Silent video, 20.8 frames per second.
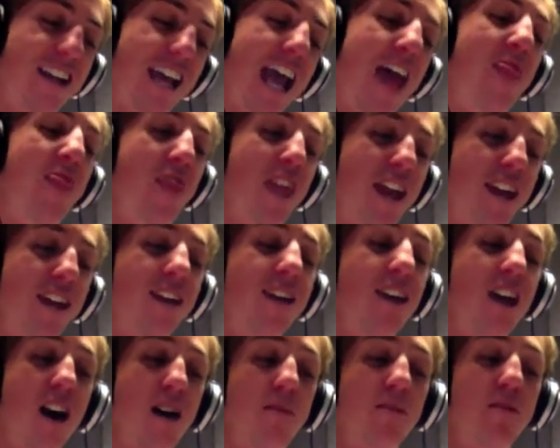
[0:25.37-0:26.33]
And then
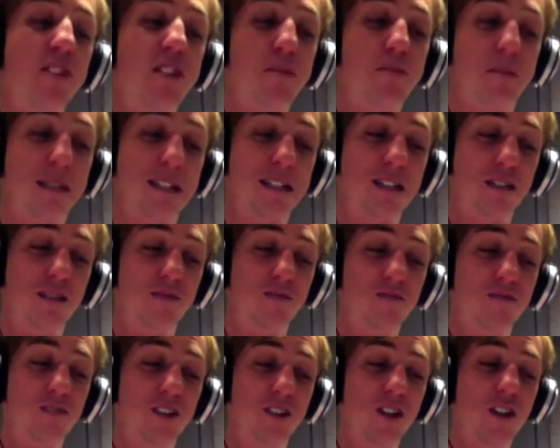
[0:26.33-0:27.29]
comes the bill.
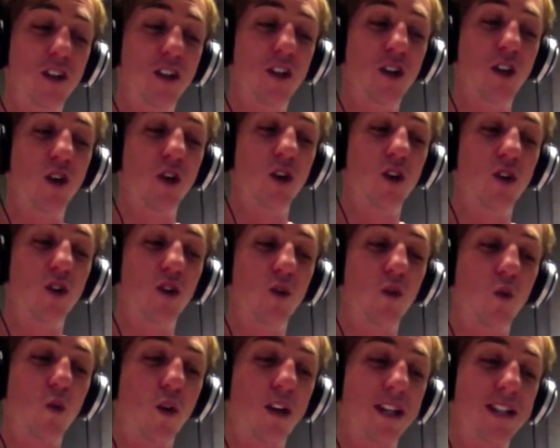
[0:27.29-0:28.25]

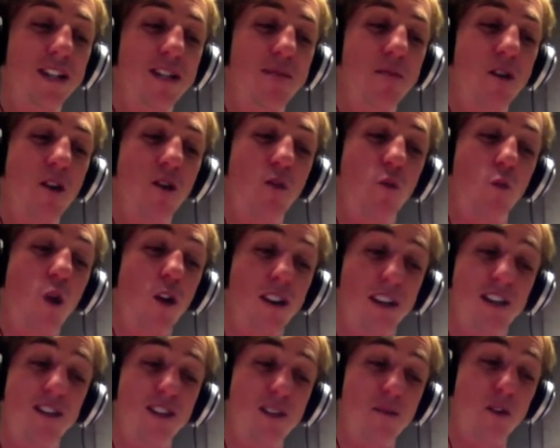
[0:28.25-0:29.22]
What is
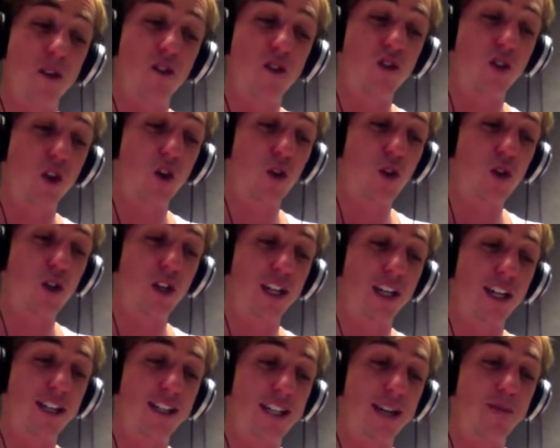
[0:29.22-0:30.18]
the most socially
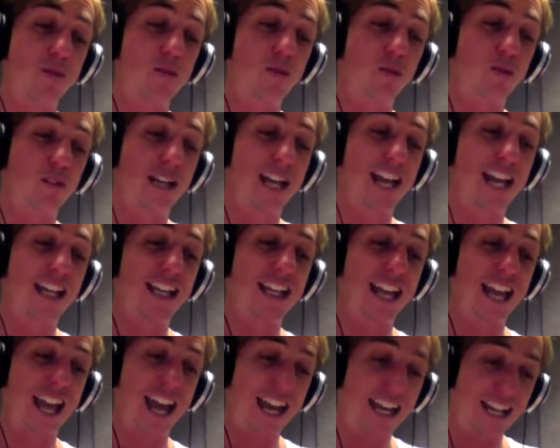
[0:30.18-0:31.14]
acceptable
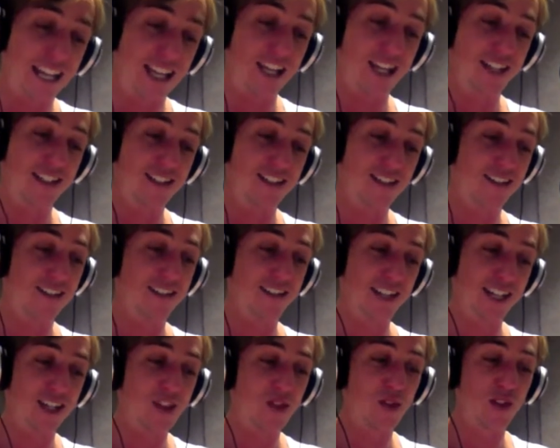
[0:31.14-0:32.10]
etiquette
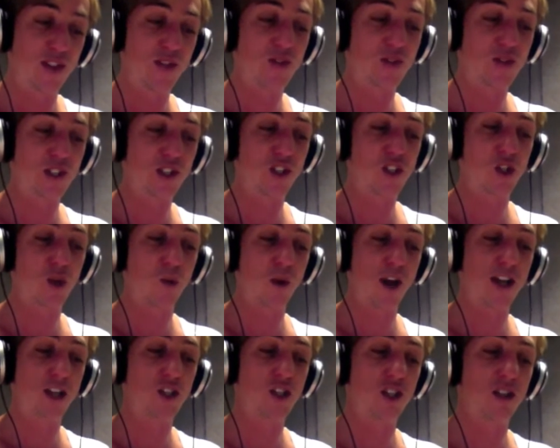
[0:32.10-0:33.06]
in this
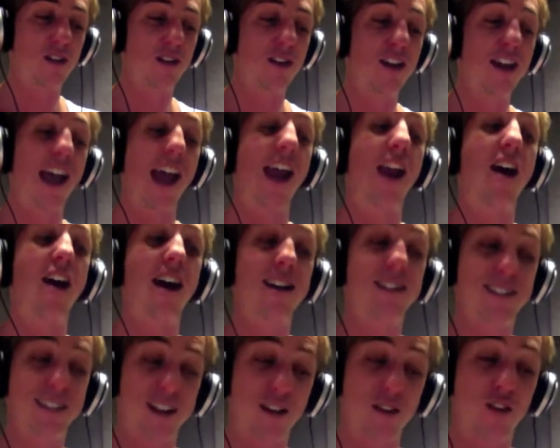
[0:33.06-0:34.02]
situation? And I
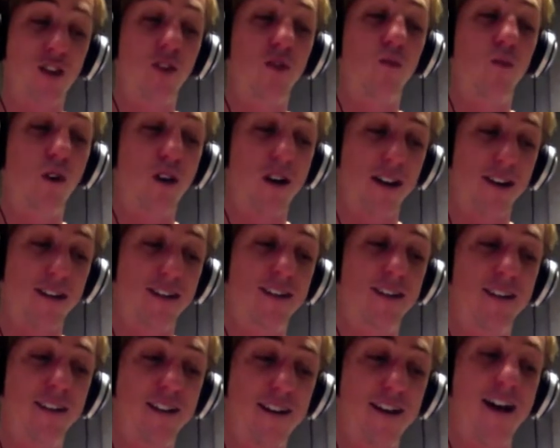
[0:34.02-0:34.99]
tell you what,
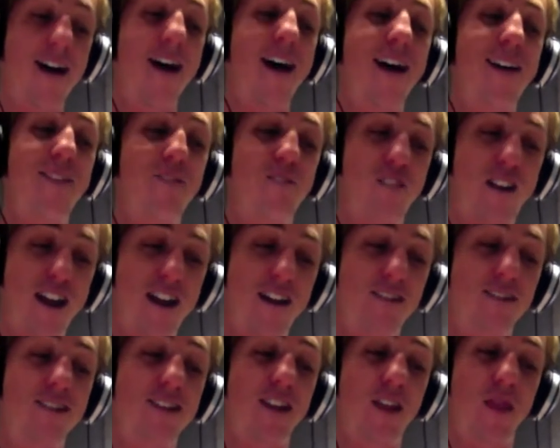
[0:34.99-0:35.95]
I've
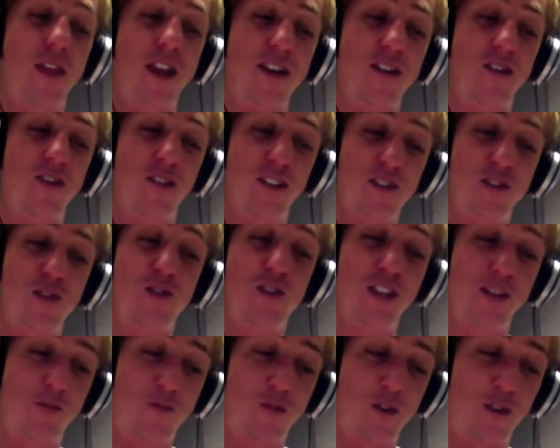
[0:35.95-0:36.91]
found that this
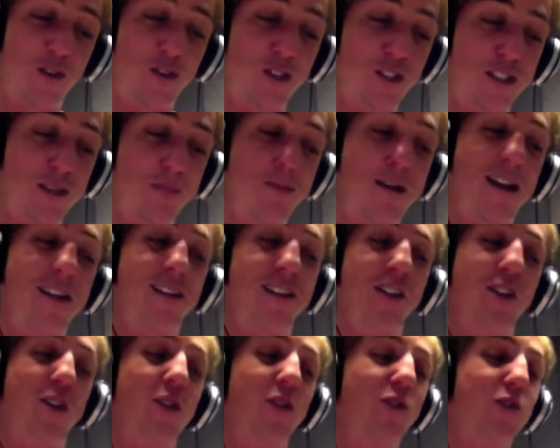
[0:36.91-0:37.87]
differs
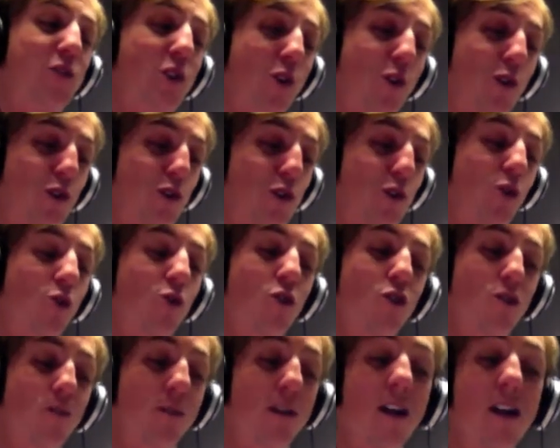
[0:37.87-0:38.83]
depending on the social
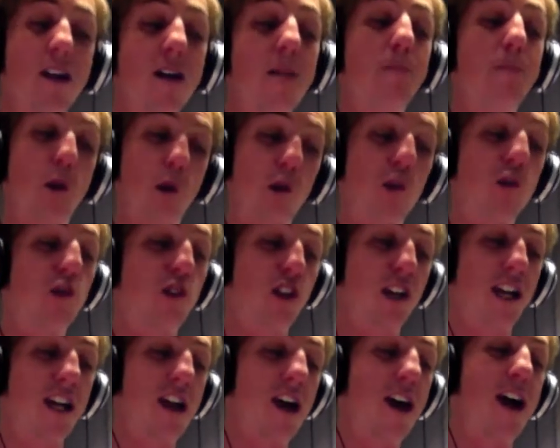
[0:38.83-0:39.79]
group.
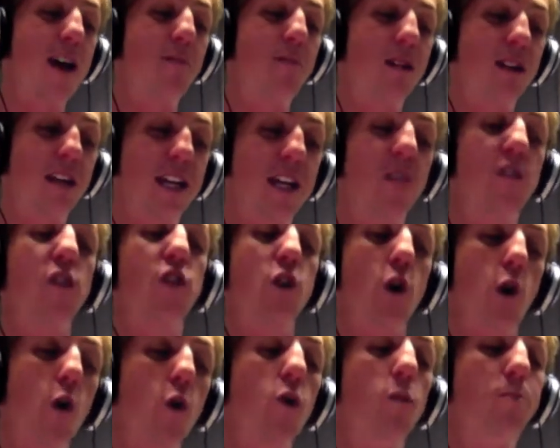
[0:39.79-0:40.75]
Personally, I believe the
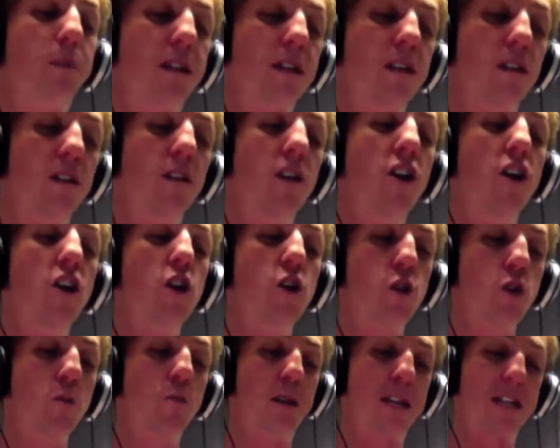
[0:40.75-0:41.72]
total bill
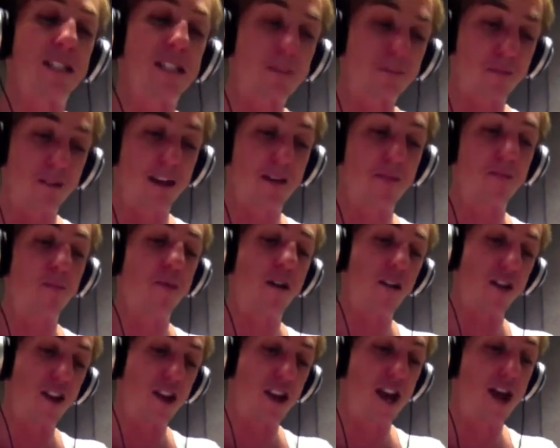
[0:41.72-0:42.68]
should be split by
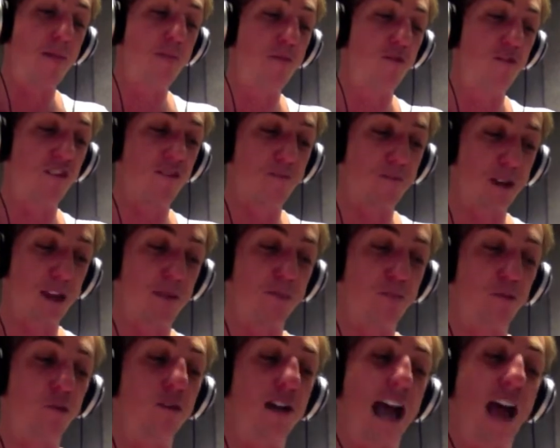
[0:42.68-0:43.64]
the number of
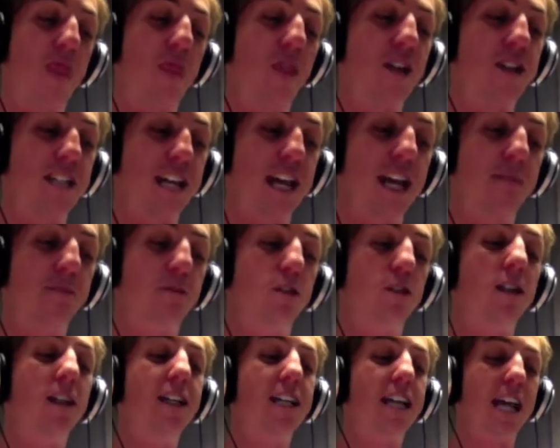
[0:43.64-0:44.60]
people at the
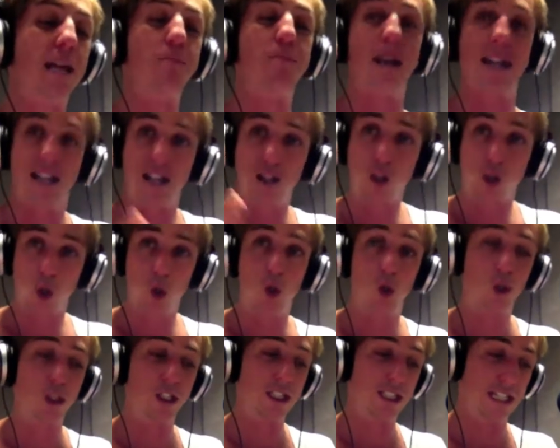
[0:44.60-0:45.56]
table and paid
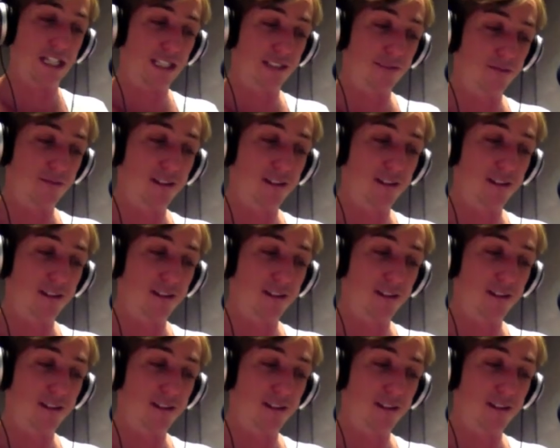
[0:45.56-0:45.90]
accordingly.